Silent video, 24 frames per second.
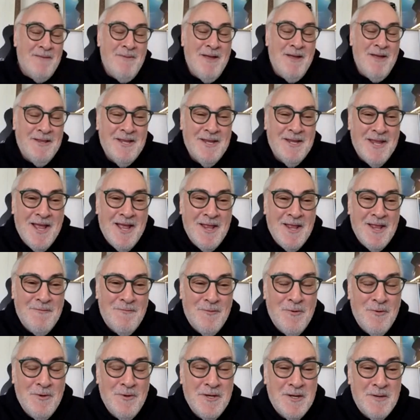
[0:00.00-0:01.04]
out to
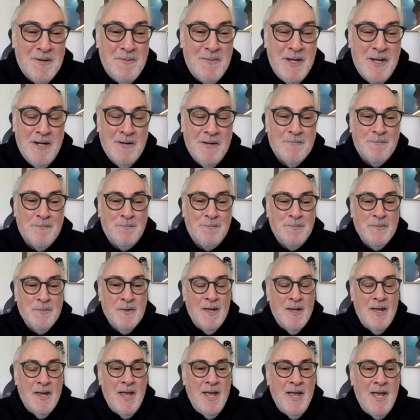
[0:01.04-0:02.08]
California to meet them.
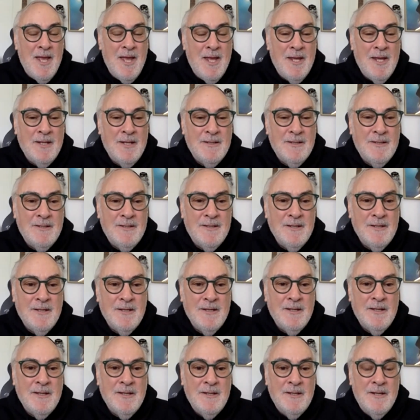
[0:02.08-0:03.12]
And
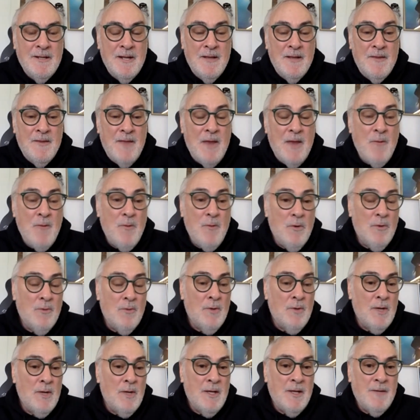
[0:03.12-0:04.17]
they
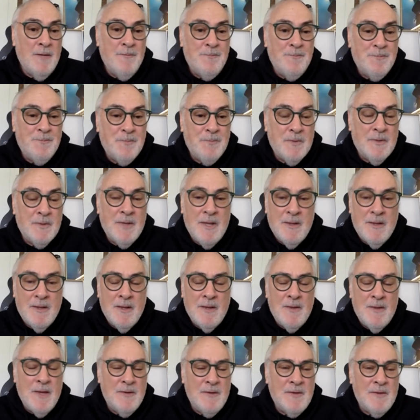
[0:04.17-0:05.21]
were
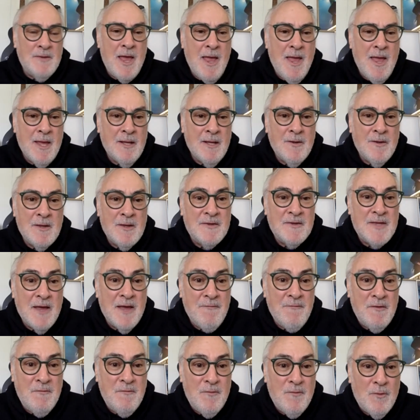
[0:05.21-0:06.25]
they sang
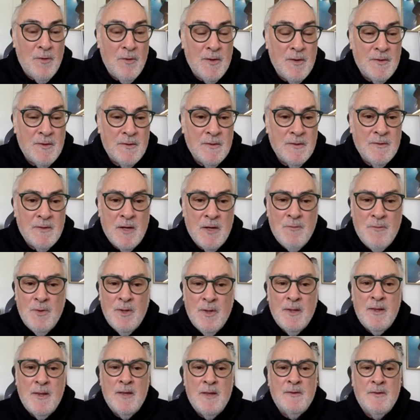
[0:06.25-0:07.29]
seven voices.
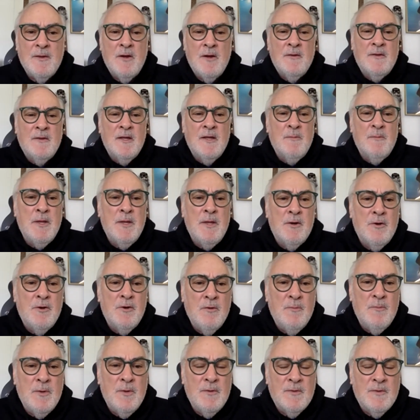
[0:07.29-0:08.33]
They started singing me their
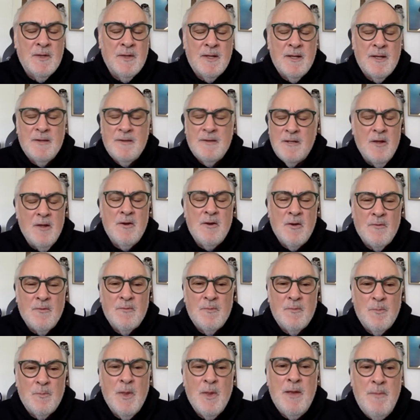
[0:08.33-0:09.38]
new music. And I said, no,
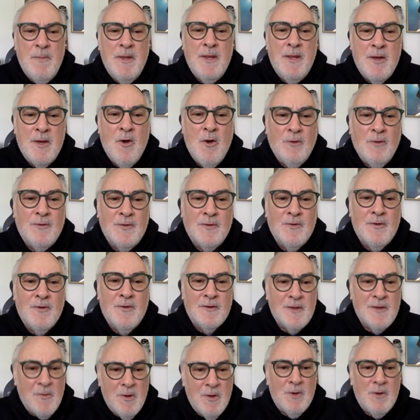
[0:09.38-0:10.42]
play me the old
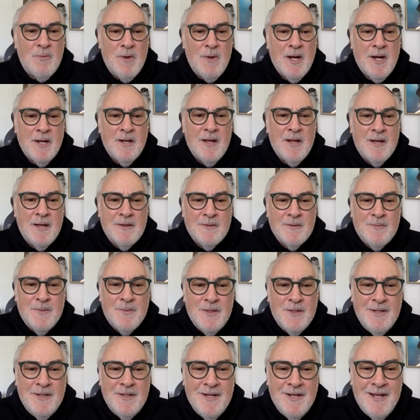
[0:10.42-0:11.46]
songs. I want to recognize them.
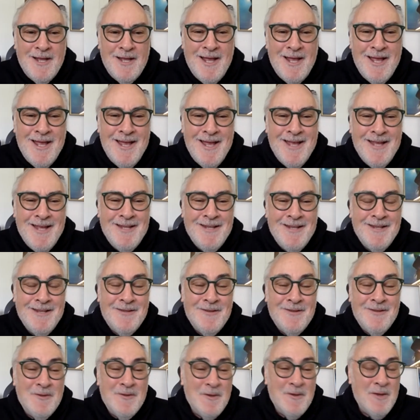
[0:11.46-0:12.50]

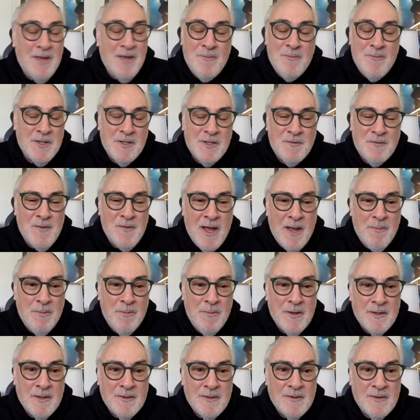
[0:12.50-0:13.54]
And they were just
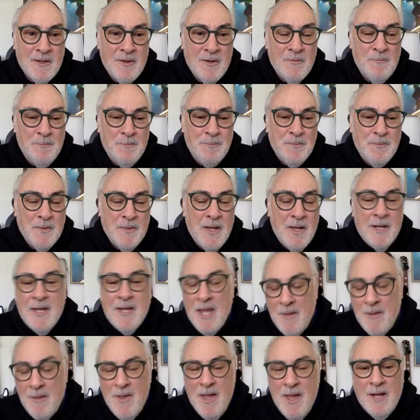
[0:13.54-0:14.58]
fabulous. So I
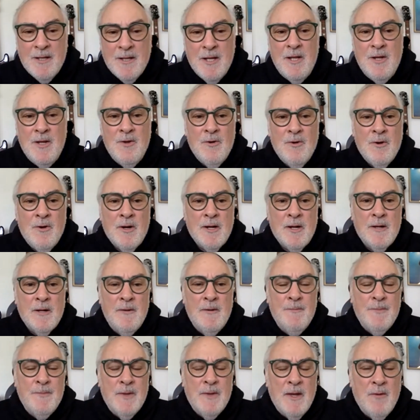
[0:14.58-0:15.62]
came back to New York.
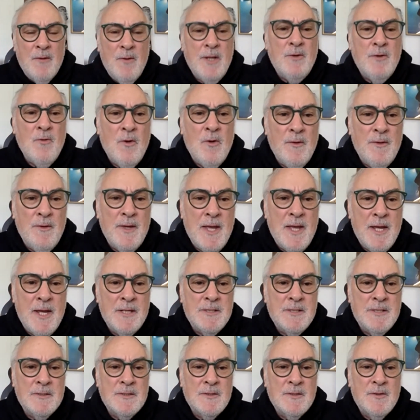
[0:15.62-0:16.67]
I went to all the
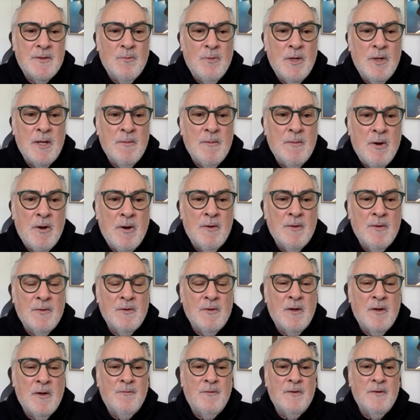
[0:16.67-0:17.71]
agents at the William Morris
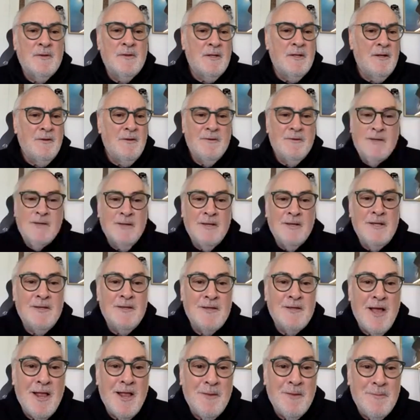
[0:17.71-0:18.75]
office, the Lee
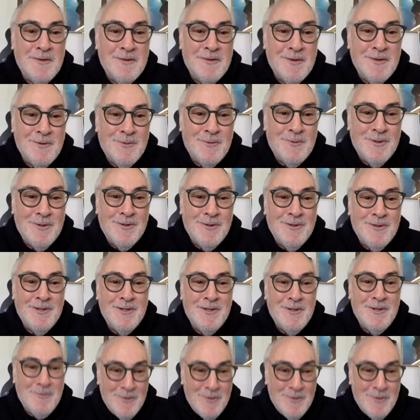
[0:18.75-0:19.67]
Solomons of the world. We